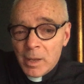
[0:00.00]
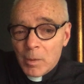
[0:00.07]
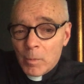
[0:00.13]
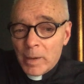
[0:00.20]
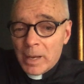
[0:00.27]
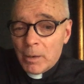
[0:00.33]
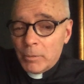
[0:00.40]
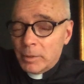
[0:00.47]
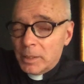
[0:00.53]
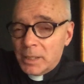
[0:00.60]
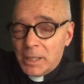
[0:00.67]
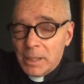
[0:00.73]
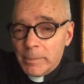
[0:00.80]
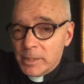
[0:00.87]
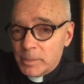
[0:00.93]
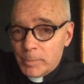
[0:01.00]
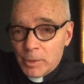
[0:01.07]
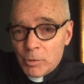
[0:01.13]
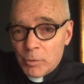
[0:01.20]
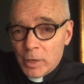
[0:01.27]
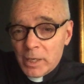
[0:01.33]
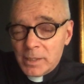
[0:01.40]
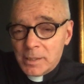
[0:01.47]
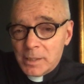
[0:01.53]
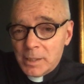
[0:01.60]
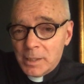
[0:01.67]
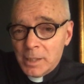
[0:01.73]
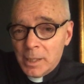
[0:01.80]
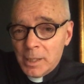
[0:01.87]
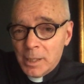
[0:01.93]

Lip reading: wow, he must be crazy